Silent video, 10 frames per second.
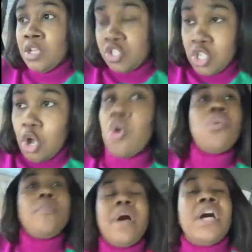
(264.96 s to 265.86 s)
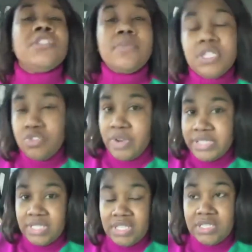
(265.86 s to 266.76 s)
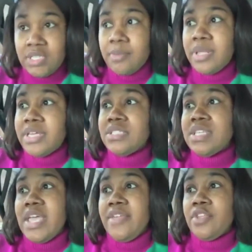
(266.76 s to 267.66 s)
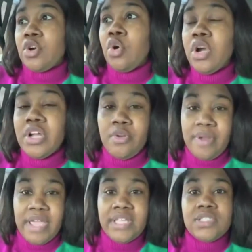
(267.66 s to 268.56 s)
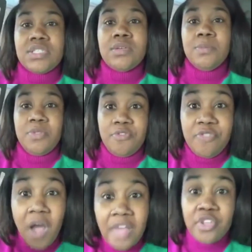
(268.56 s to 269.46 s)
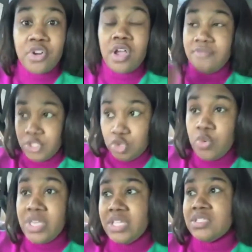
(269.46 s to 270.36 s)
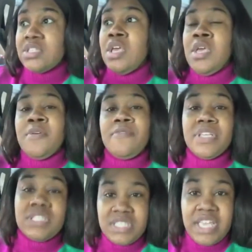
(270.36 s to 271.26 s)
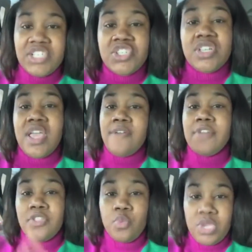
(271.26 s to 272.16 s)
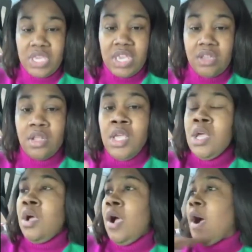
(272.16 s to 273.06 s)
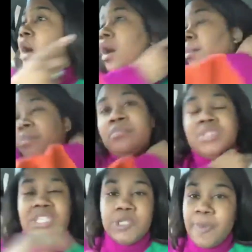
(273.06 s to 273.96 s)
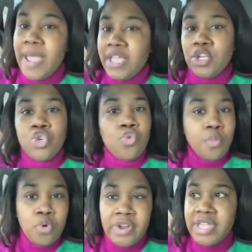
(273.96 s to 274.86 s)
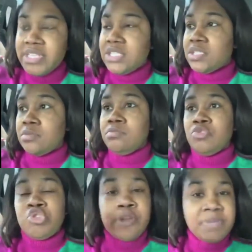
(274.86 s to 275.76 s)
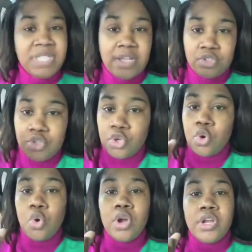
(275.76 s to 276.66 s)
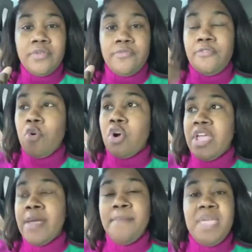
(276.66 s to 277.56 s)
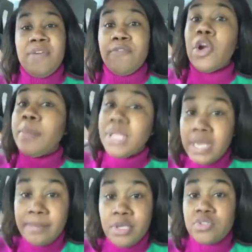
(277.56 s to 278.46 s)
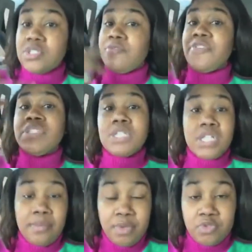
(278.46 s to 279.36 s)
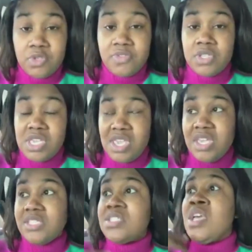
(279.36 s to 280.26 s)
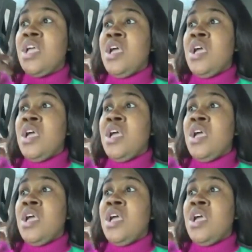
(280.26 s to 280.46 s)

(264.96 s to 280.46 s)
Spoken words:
So my husband is raising his siblings, and the court grants the father of the twins visitation every other weekend. Despite numerous trips down to the court for him being verbally abusive, physically abusive to the kids,